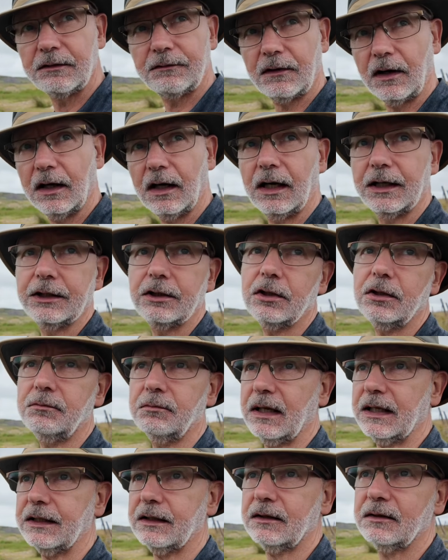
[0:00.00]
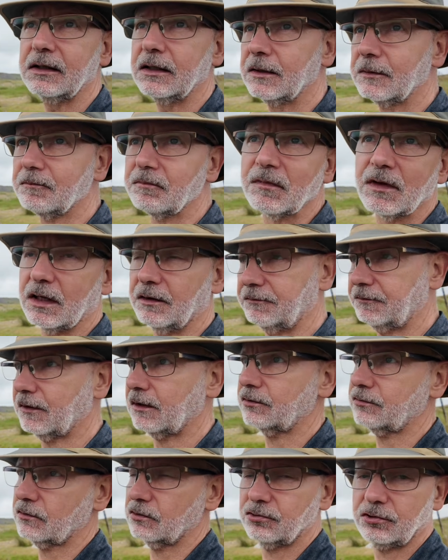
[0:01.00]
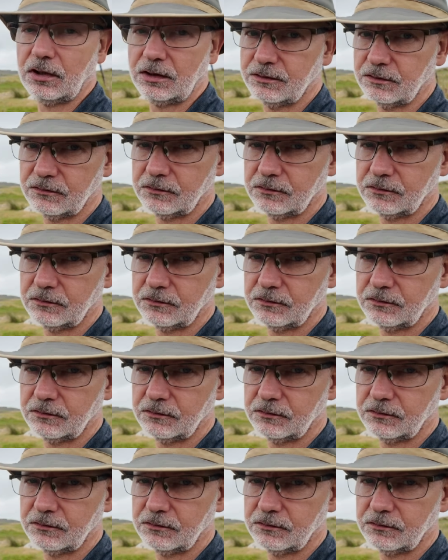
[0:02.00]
I could make a faster shutter